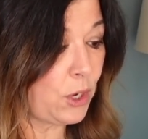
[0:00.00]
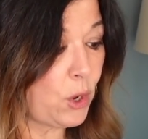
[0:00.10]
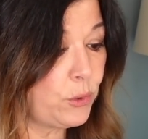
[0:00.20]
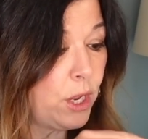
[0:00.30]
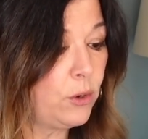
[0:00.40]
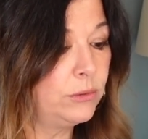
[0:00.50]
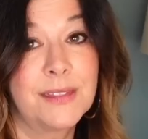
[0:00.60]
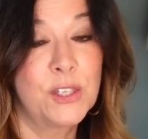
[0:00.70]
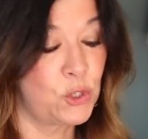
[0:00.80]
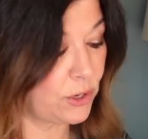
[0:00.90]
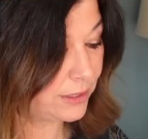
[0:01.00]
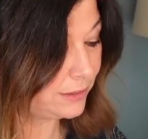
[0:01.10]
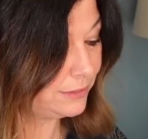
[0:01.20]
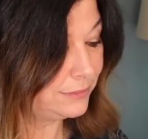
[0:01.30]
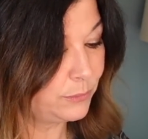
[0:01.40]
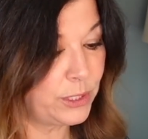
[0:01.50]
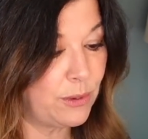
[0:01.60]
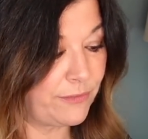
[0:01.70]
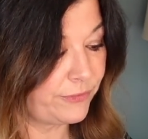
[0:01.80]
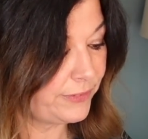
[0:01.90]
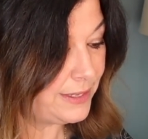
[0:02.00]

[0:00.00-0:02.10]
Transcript: Oh no, the struggle when you have